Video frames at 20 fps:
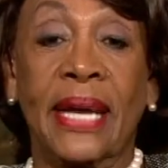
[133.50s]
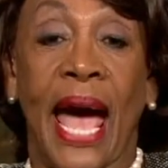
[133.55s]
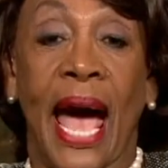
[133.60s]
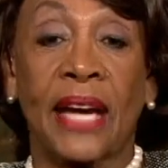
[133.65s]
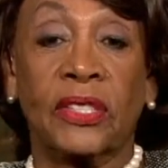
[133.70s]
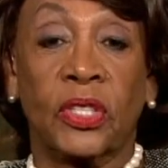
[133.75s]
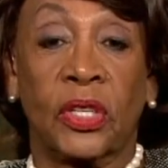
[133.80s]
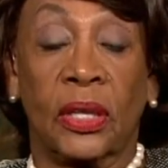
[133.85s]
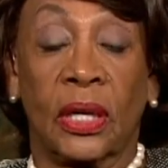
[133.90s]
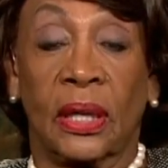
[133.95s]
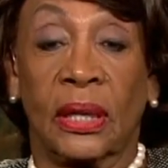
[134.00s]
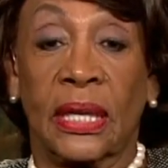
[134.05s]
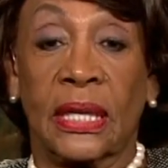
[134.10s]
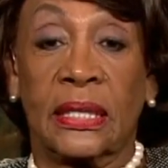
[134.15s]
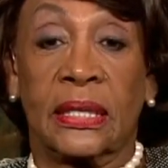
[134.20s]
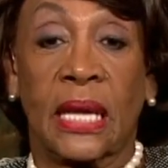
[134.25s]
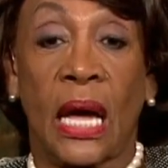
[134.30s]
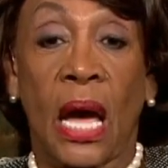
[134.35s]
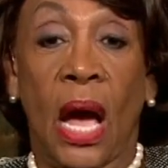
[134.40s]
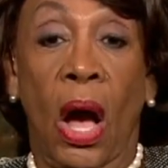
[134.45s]

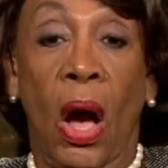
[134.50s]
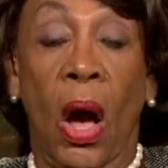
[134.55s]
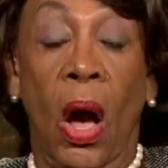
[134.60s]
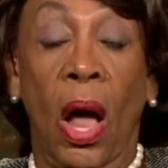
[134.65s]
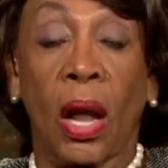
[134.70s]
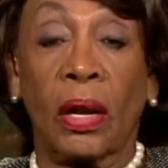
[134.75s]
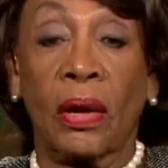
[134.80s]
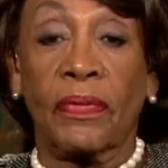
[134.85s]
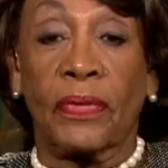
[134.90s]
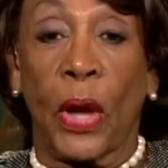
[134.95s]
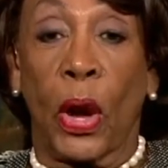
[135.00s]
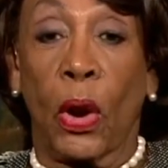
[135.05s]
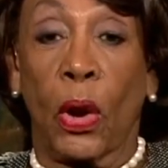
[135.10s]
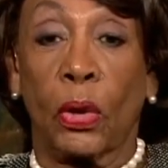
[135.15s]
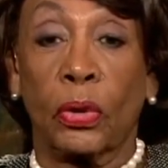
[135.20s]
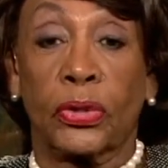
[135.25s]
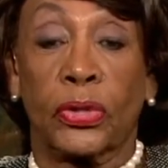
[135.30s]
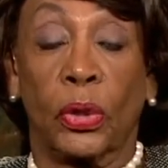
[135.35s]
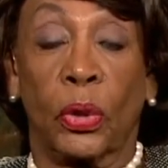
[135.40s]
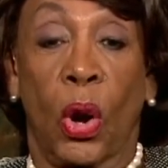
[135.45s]
nationalists, all of
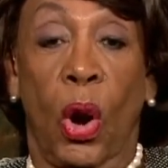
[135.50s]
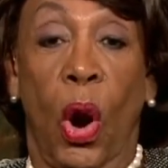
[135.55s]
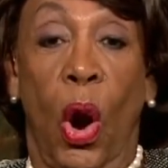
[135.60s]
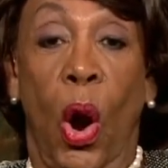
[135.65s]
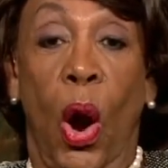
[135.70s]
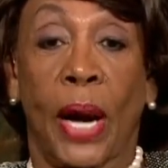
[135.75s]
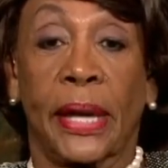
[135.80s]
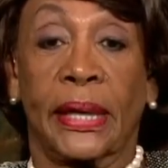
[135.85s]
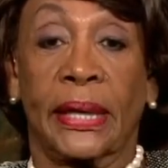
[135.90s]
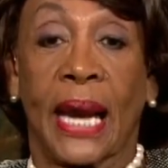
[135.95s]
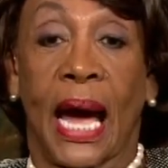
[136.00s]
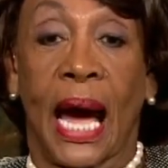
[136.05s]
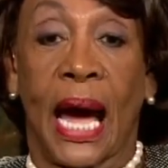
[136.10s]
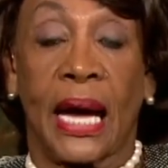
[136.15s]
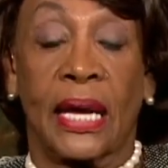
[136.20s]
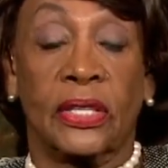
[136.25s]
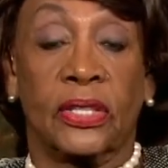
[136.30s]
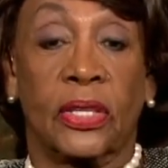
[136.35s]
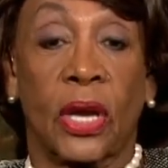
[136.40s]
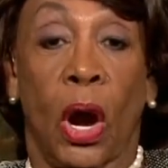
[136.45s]
those who are
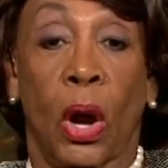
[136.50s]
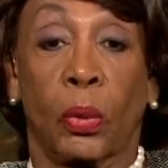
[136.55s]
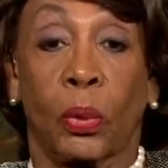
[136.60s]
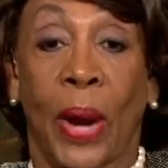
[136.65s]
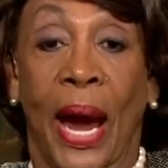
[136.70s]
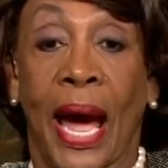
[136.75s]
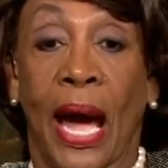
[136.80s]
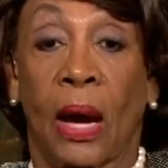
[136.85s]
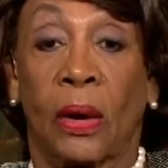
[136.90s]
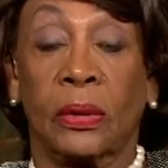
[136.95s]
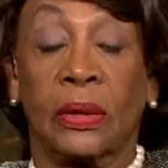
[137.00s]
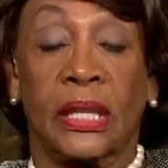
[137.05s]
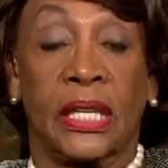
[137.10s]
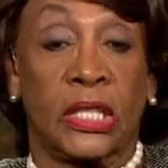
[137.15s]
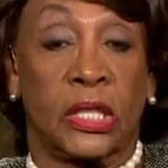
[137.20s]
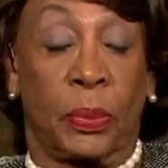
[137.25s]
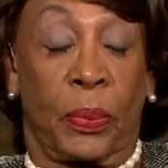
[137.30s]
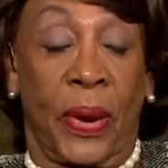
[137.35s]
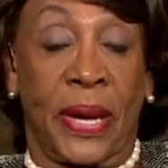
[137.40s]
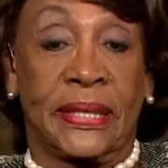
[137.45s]
organized around
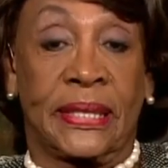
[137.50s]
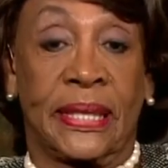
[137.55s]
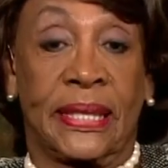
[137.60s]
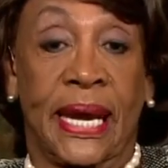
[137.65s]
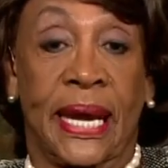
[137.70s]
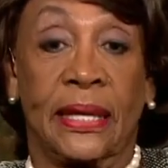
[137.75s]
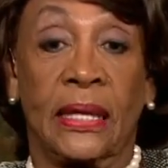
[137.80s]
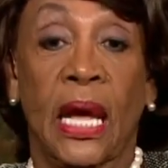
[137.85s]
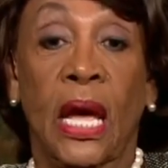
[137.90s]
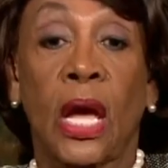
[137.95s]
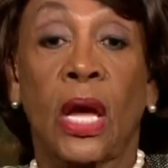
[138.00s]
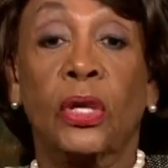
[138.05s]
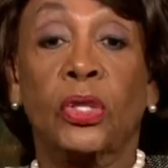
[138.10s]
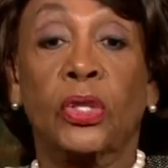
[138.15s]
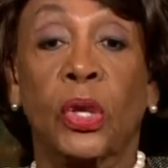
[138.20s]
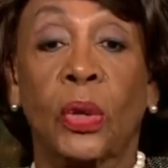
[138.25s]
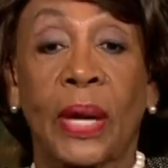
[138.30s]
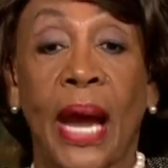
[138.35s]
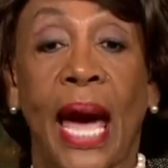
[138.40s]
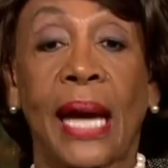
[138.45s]
this president
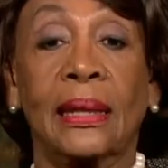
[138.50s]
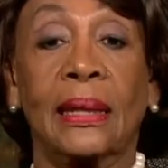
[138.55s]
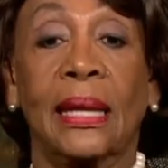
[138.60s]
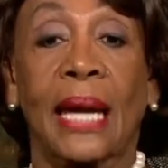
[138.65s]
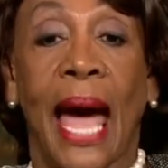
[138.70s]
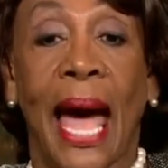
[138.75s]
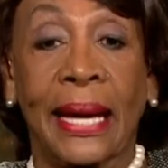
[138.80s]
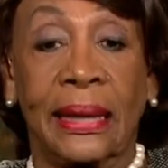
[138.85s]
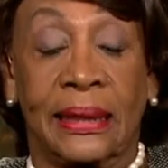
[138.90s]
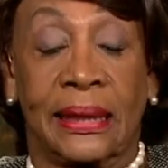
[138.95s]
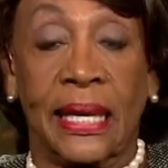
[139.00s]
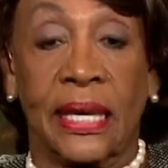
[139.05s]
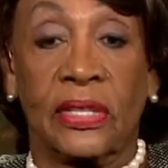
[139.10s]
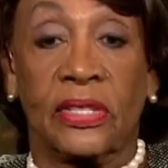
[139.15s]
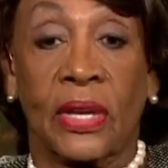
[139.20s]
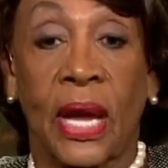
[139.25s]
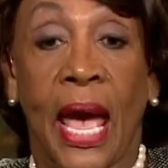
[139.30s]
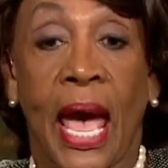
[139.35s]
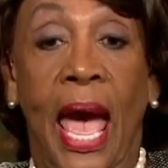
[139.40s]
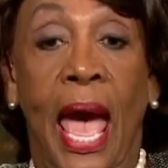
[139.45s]
do not like
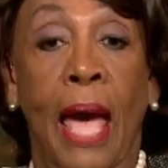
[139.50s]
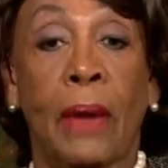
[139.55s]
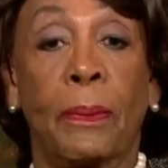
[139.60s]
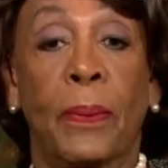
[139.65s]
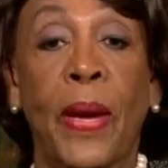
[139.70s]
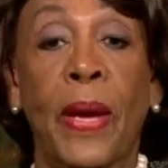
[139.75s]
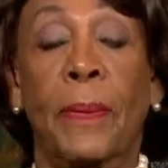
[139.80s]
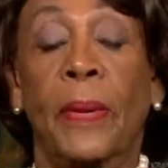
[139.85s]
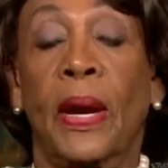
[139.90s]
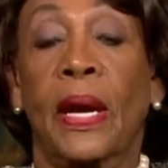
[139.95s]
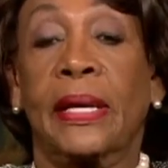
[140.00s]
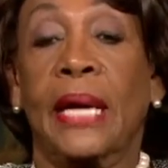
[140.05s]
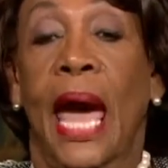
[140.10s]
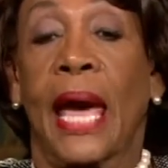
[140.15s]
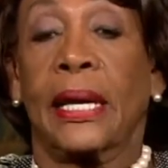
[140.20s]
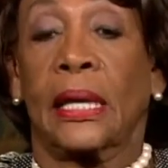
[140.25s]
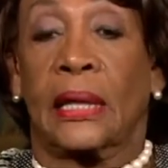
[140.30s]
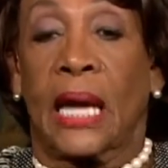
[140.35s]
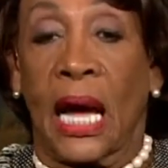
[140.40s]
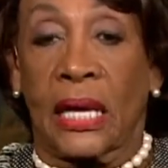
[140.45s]
this. And people are
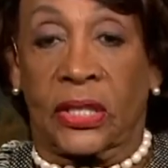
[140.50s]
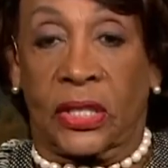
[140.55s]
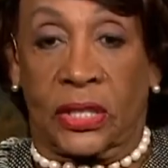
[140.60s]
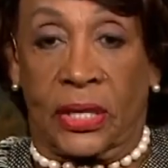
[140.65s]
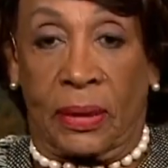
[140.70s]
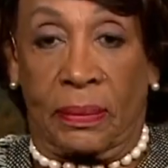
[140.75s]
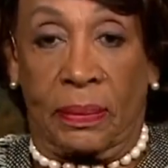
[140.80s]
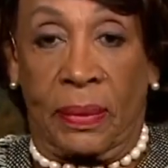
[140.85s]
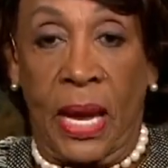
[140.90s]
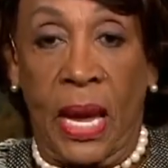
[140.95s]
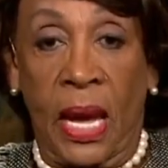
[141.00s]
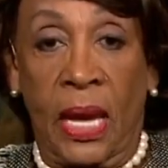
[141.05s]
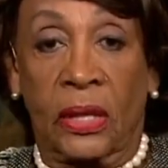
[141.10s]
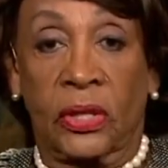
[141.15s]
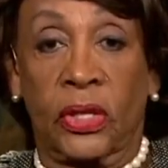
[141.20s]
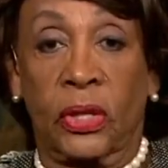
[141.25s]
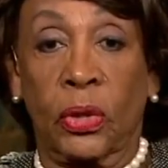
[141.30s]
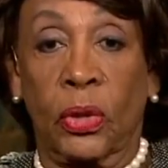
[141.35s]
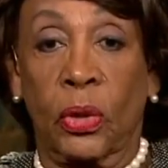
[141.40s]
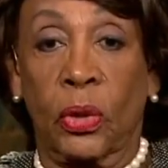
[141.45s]
not accustomed
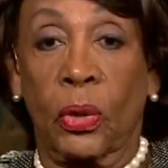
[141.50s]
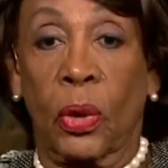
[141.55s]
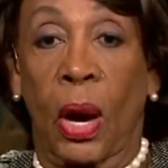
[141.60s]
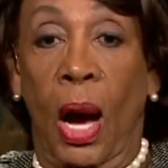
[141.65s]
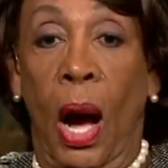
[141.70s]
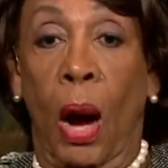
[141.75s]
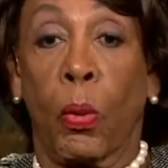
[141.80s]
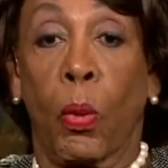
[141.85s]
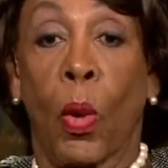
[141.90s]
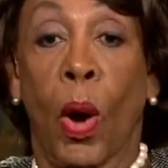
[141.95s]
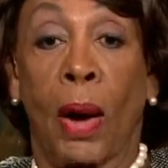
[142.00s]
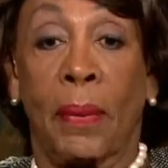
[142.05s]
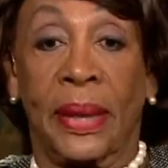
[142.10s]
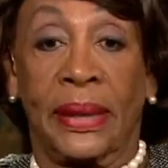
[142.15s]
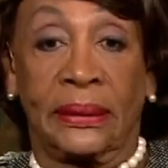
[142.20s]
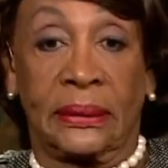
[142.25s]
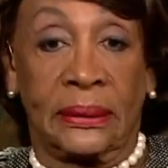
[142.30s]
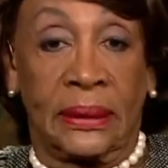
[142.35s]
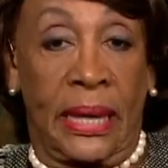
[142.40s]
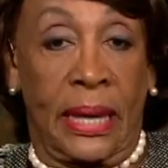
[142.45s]
to a
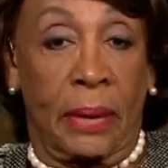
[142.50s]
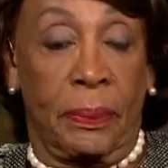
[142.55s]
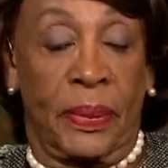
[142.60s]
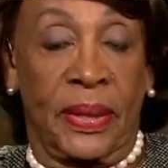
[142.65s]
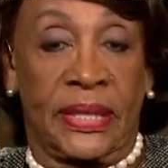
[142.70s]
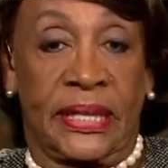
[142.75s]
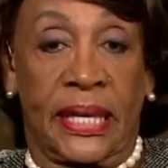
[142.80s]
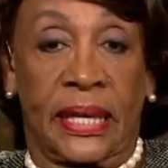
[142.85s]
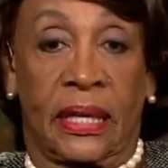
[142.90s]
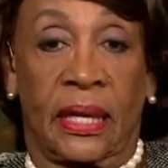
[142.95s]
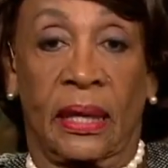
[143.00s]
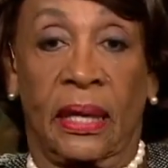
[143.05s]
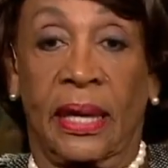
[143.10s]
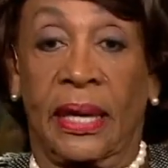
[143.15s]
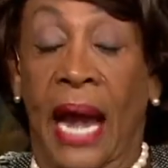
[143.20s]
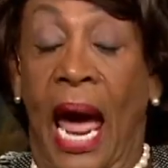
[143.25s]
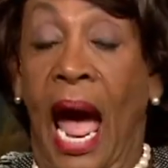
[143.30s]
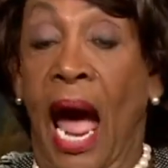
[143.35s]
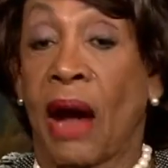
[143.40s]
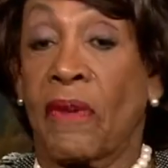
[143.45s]
woman in particular,
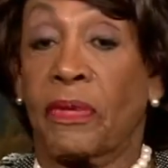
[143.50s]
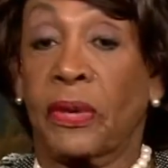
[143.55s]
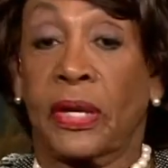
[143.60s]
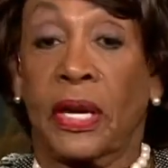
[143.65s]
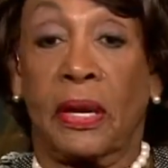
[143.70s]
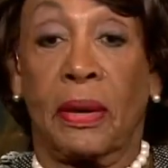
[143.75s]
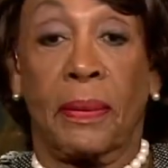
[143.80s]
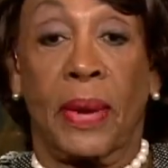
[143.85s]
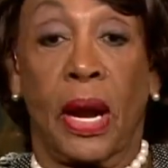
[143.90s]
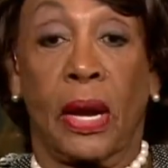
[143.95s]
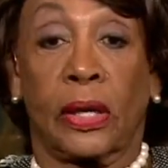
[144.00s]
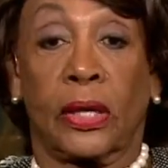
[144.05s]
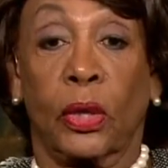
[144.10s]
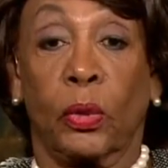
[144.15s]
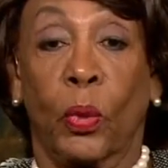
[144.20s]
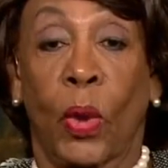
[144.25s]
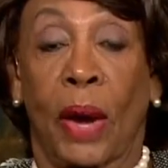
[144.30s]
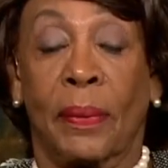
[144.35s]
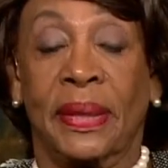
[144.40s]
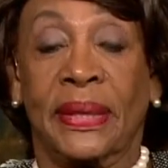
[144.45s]
an
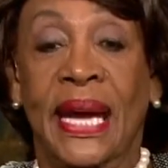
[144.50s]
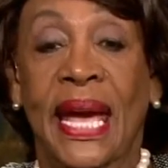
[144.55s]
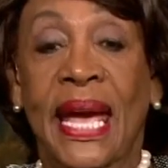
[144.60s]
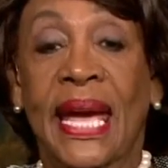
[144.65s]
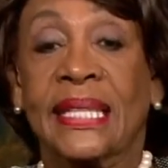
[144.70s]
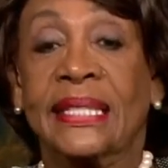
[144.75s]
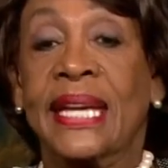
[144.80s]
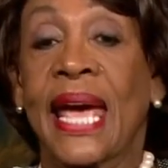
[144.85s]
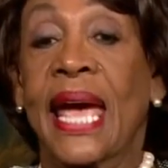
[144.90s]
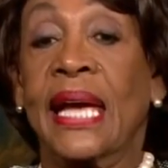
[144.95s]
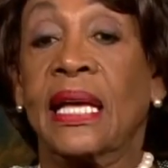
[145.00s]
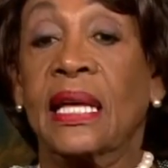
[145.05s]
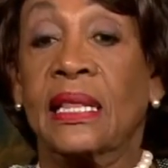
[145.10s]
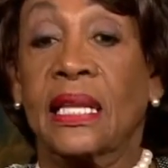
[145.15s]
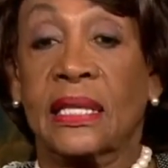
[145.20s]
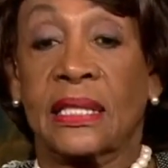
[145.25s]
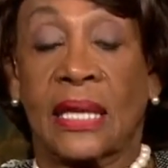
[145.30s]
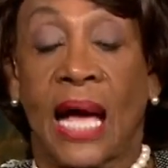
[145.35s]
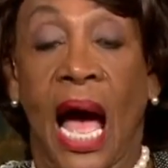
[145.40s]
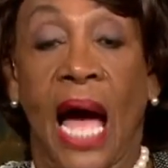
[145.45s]
African-American woman, taking
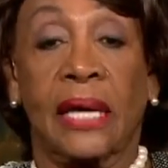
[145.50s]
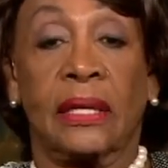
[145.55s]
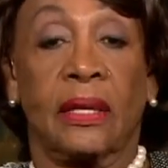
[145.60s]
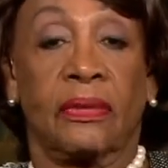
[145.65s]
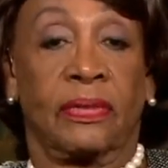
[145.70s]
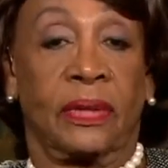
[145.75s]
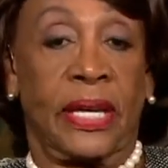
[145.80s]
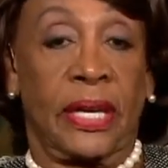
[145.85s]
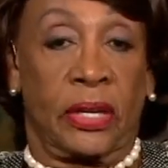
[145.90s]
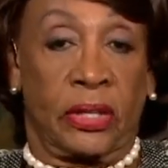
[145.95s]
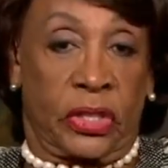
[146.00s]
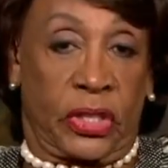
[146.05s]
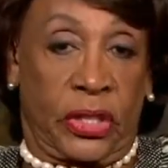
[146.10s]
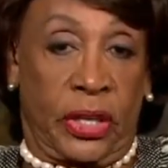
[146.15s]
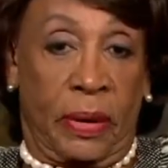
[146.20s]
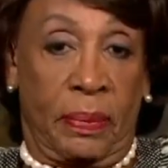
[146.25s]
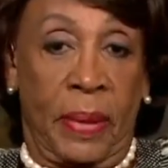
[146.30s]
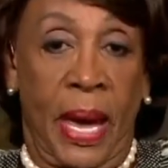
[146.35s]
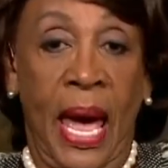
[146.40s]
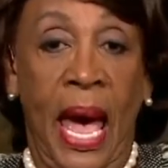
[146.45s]
this kind of
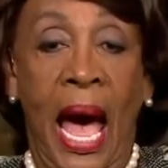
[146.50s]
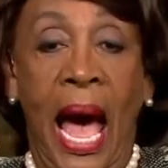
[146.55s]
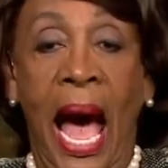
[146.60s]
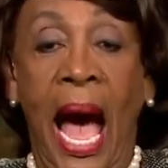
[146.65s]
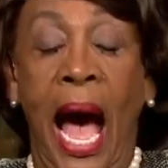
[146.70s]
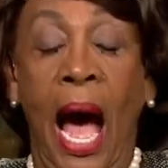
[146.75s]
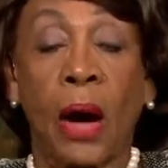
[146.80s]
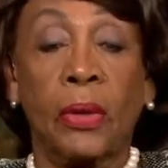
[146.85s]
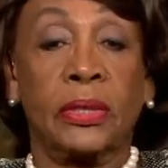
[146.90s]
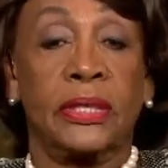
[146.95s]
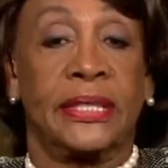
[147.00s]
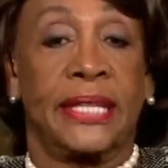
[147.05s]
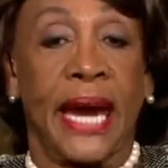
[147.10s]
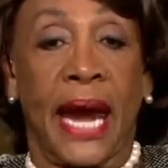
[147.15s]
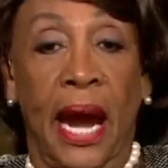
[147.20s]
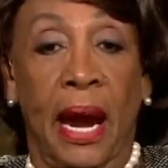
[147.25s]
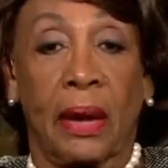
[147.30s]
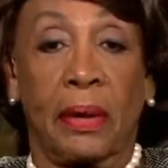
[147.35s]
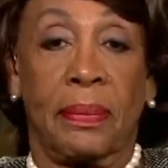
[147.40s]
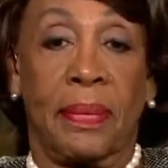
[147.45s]
leadership. How
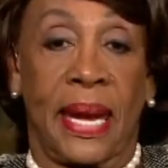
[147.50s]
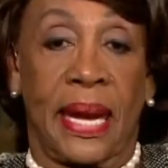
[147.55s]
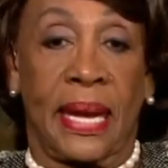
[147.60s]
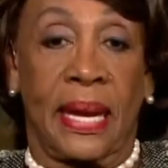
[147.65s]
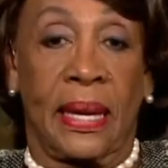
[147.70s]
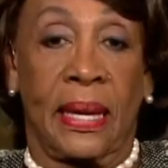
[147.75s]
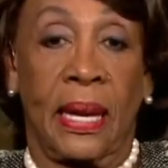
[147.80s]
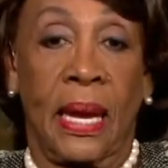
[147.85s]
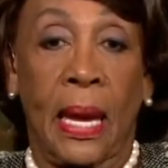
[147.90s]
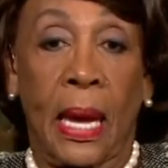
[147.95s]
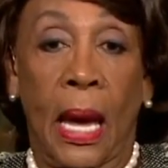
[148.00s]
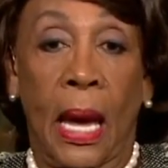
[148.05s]
dare me